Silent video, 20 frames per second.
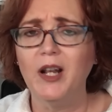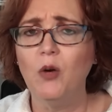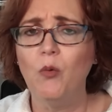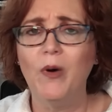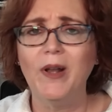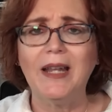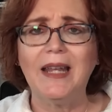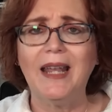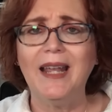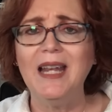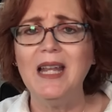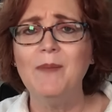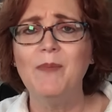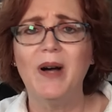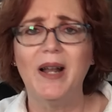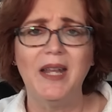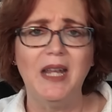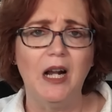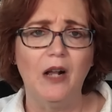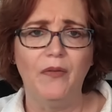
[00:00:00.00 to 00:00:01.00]
I don't want
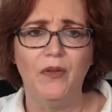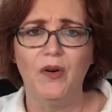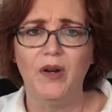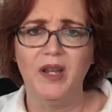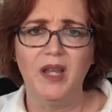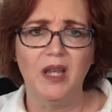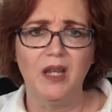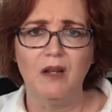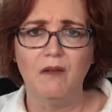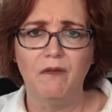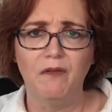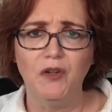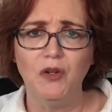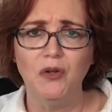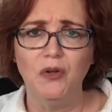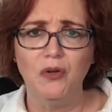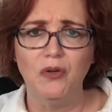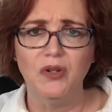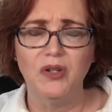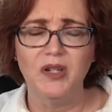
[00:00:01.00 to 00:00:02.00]
anybody out there to get
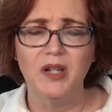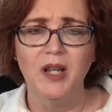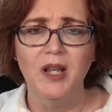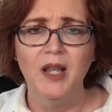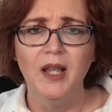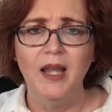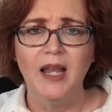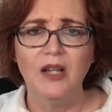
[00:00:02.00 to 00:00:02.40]
confused